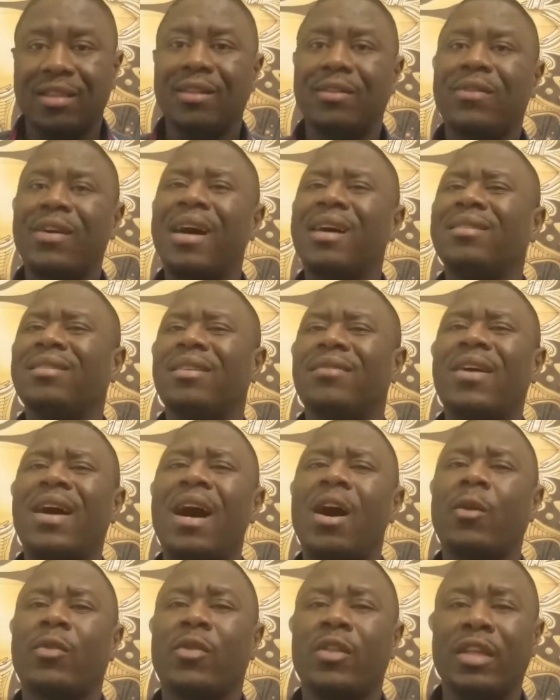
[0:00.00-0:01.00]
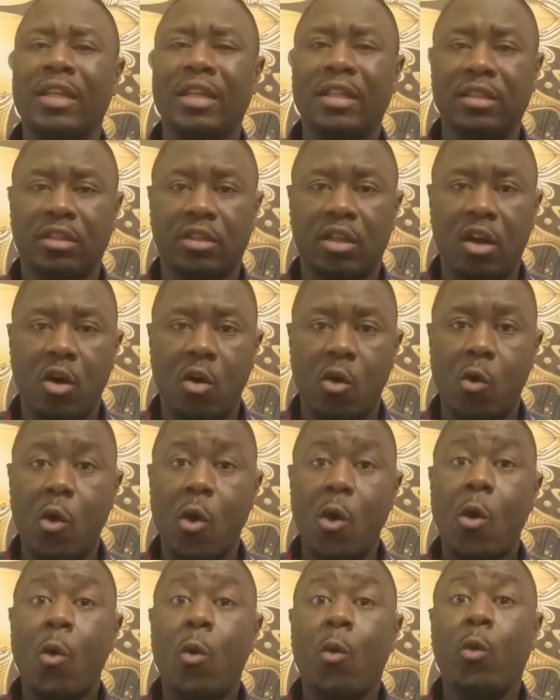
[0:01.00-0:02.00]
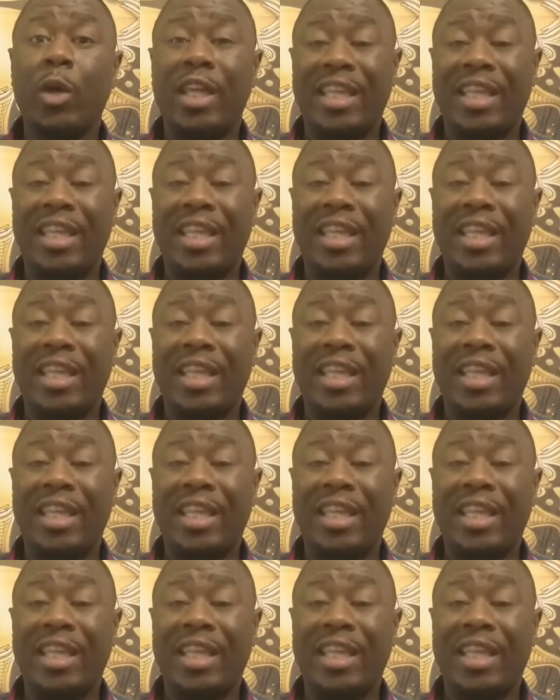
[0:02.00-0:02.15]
of how things go,